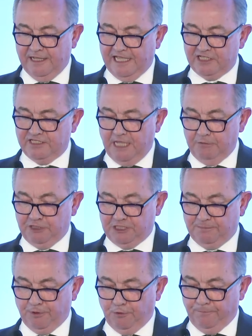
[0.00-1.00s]
is
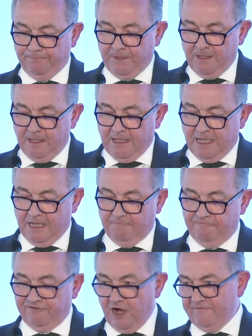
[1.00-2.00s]
noticeable.
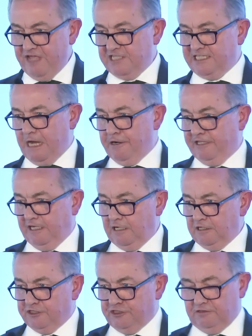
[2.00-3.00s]
5 years ago in the
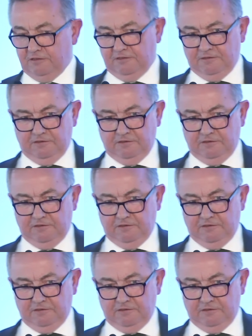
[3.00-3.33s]
last